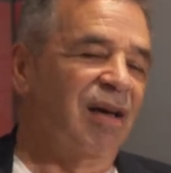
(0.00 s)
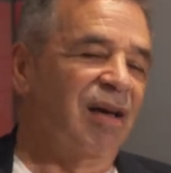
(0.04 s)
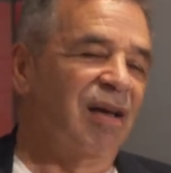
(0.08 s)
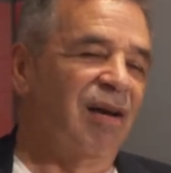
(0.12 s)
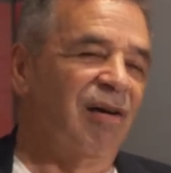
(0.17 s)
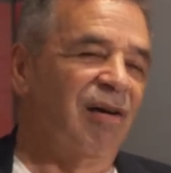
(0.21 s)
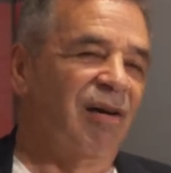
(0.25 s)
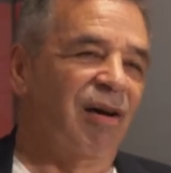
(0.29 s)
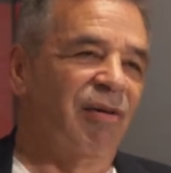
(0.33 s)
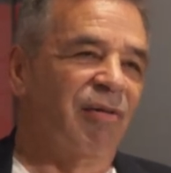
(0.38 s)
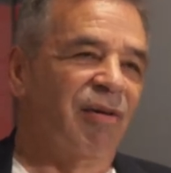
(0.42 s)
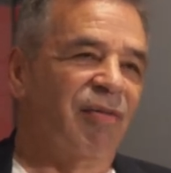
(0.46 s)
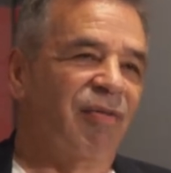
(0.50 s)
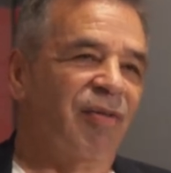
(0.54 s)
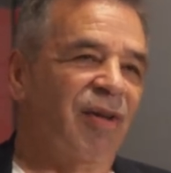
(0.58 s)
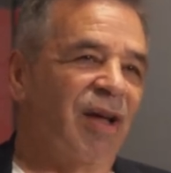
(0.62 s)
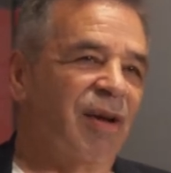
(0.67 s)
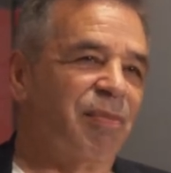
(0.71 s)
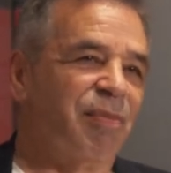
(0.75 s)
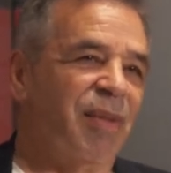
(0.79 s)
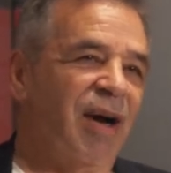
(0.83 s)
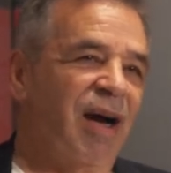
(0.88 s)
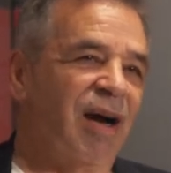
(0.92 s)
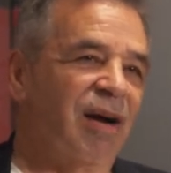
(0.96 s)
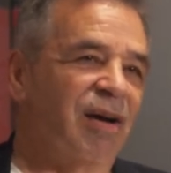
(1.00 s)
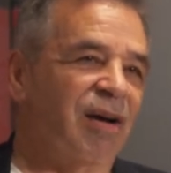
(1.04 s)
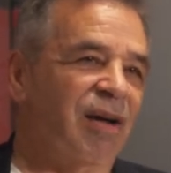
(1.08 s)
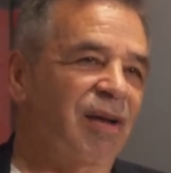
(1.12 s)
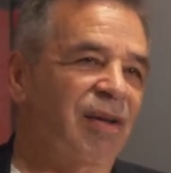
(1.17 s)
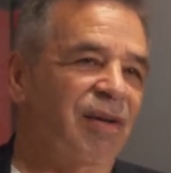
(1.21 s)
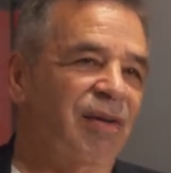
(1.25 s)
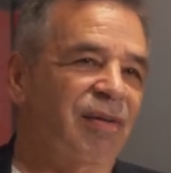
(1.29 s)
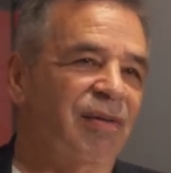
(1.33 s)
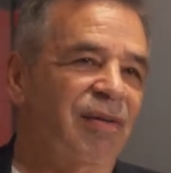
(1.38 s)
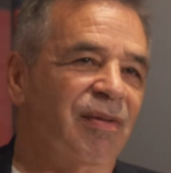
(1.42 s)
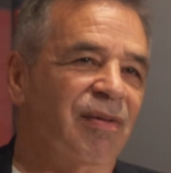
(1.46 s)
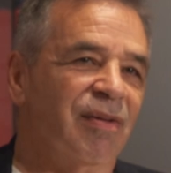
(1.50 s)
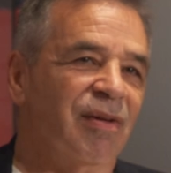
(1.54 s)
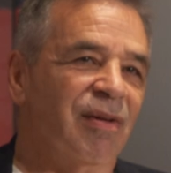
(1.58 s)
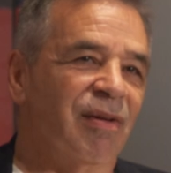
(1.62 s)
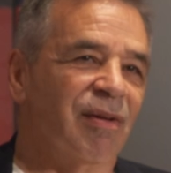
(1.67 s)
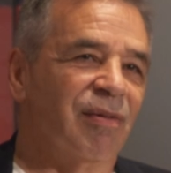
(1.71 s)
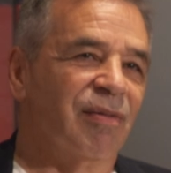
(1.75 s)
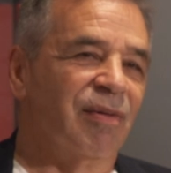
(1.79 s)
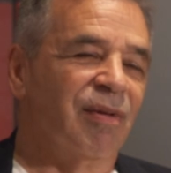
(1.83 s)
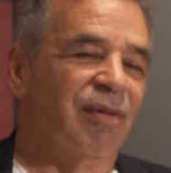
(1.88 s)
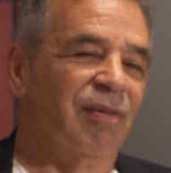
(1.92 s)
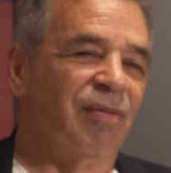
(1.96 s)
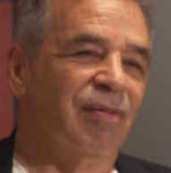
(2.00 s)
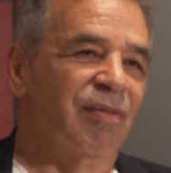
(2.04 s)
you know, I reflect back on, you know,